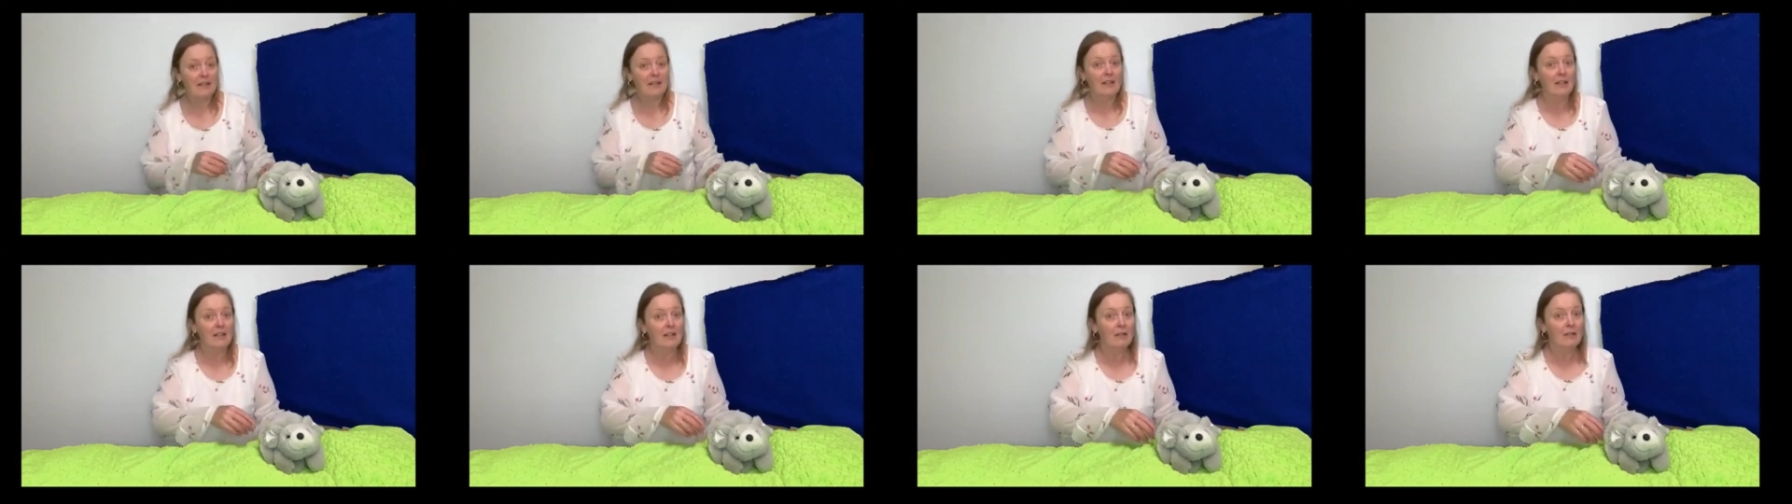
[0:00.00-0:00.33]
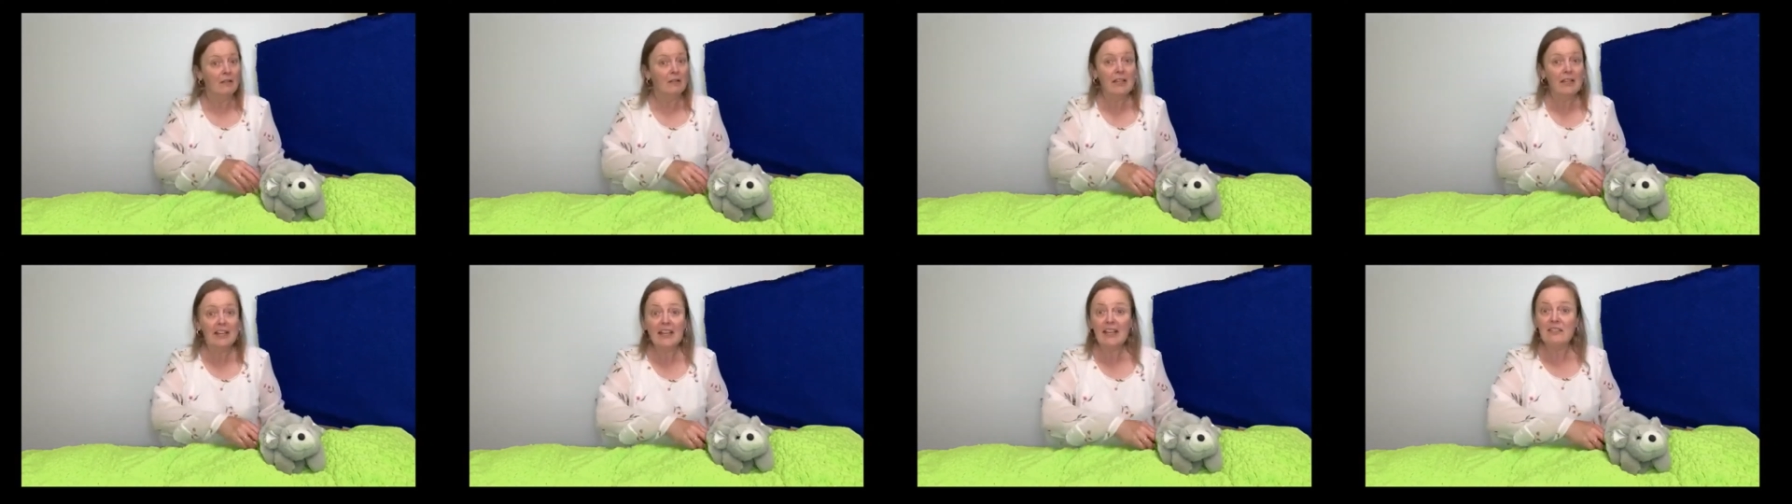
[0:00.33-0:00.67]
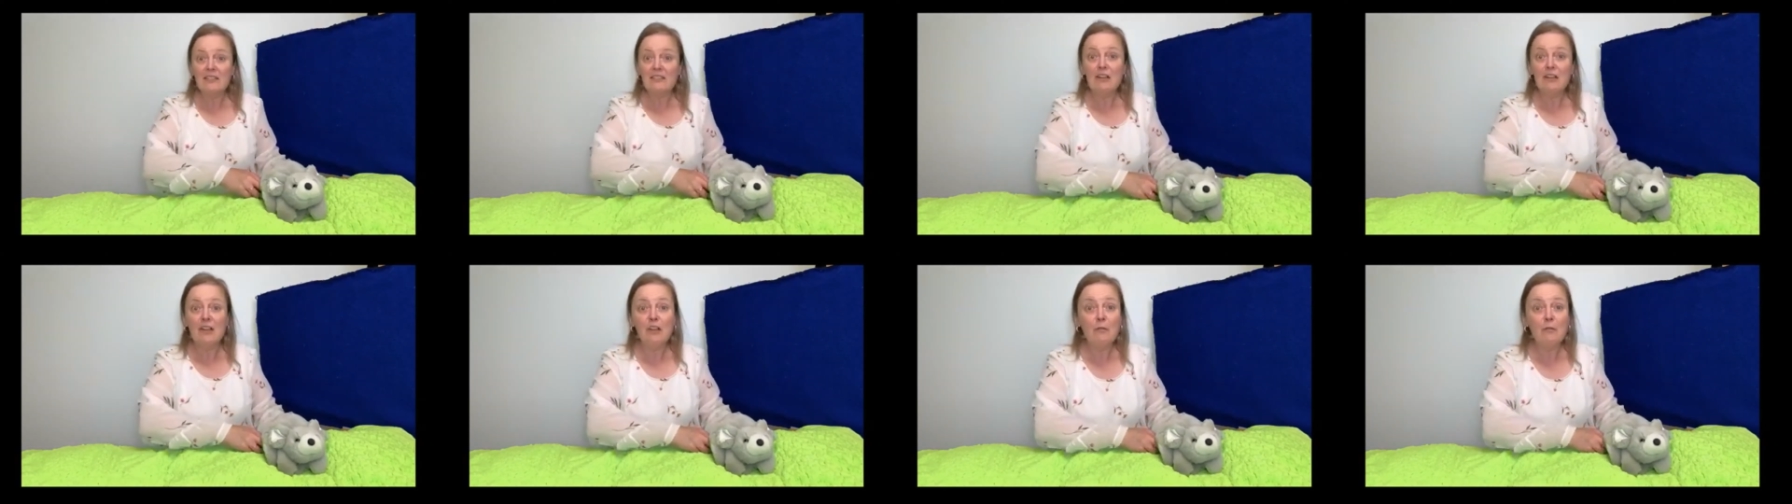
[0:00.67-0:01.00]
we had
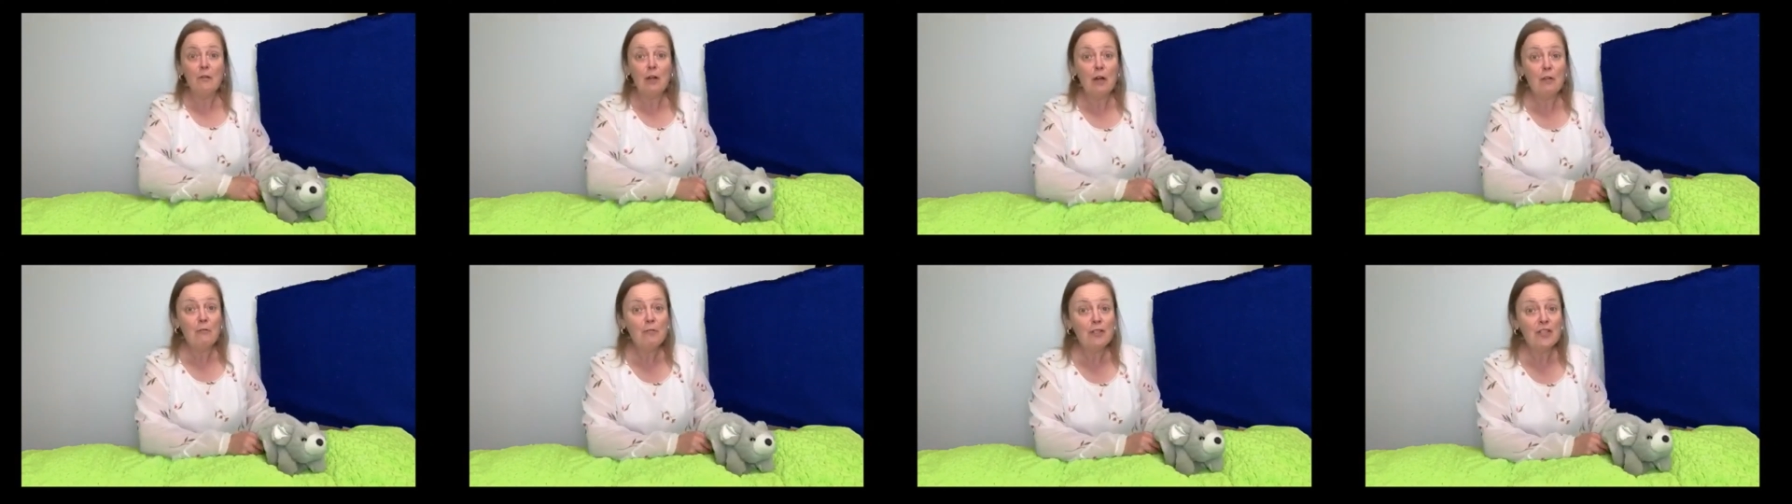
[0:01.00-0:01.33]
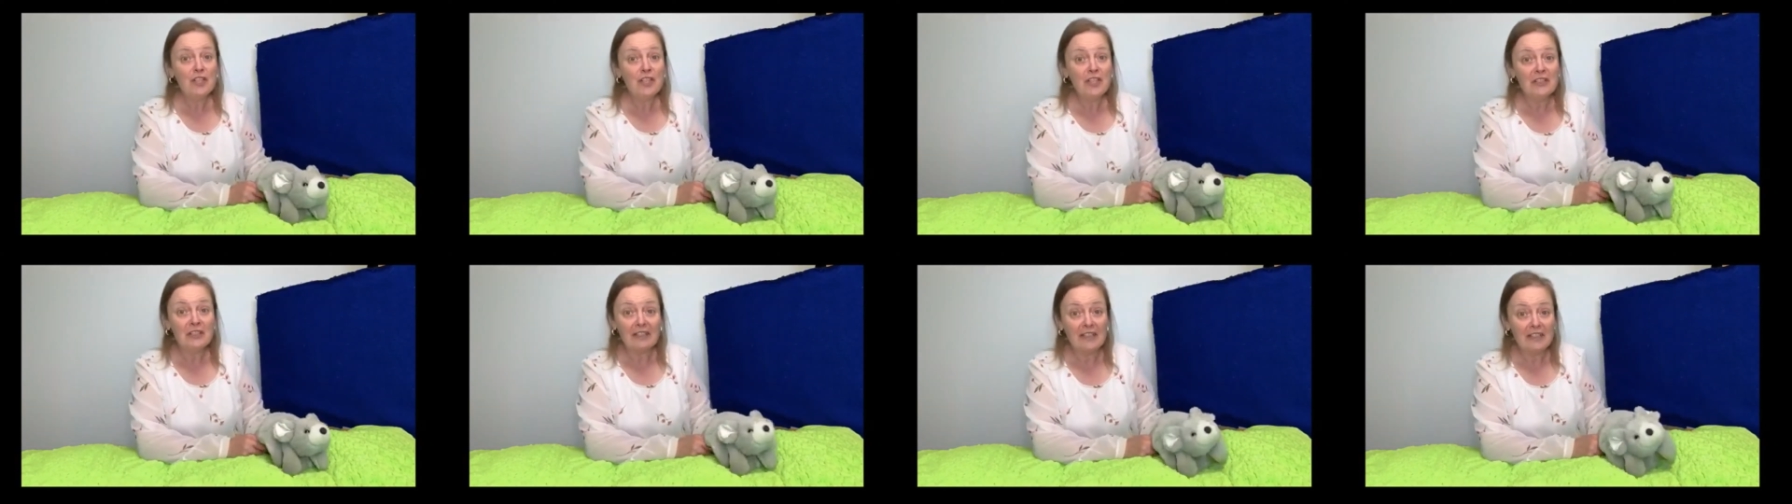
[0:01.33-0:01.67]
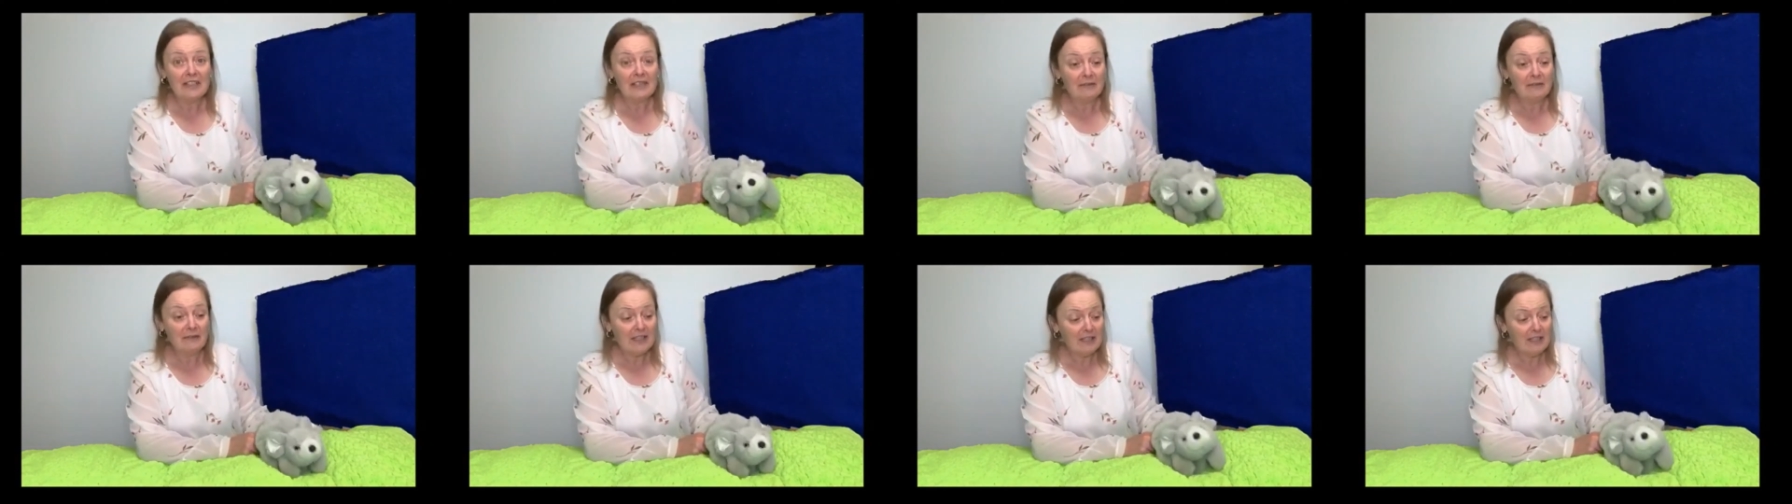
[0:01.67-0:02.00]
no ocean like
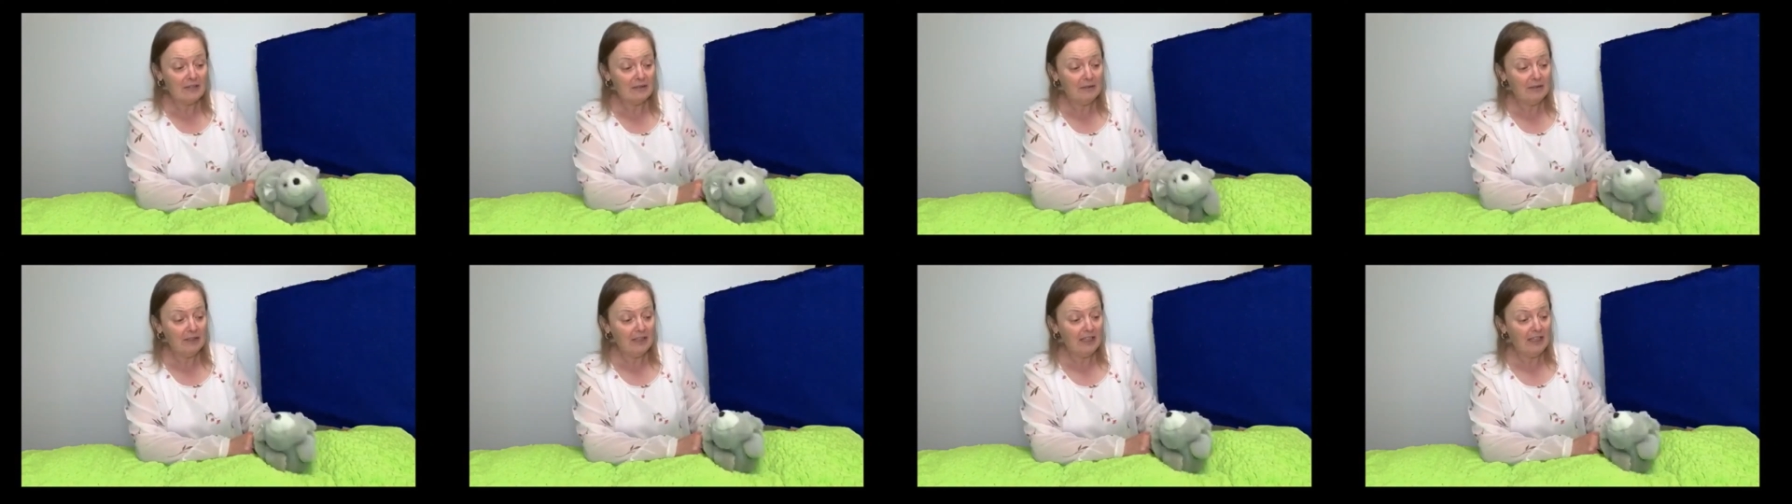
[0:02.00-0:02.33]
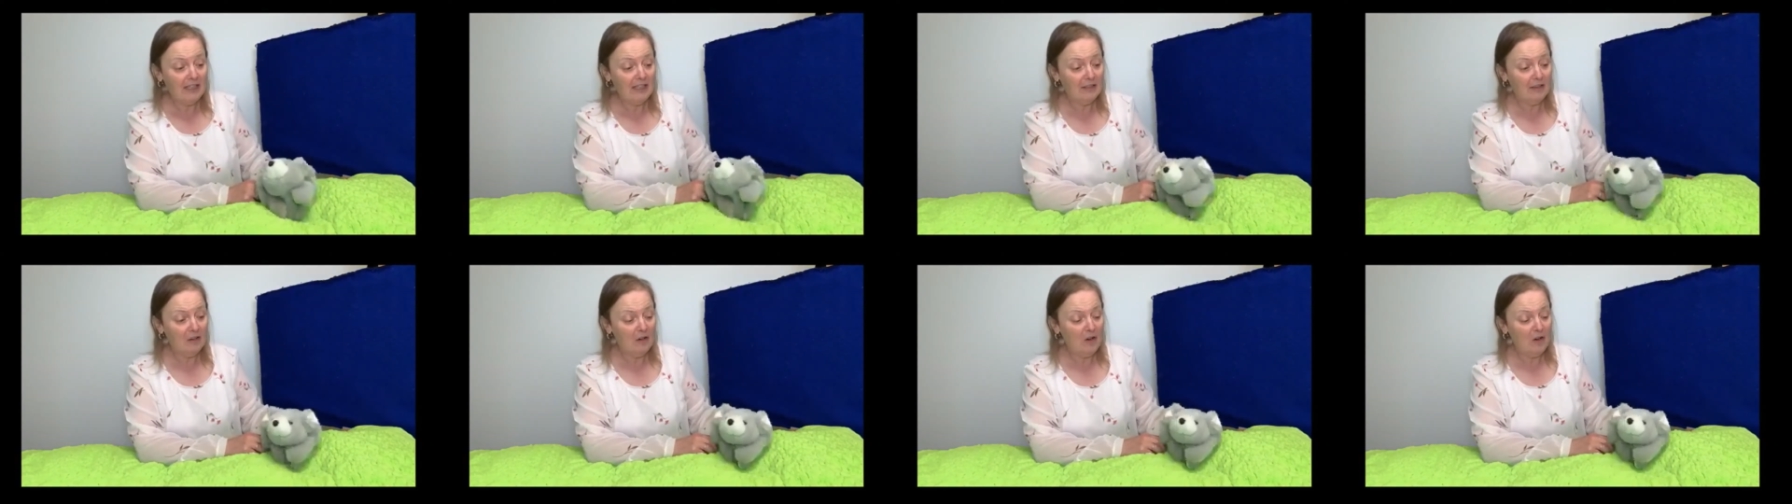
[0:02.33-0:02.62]
we do here.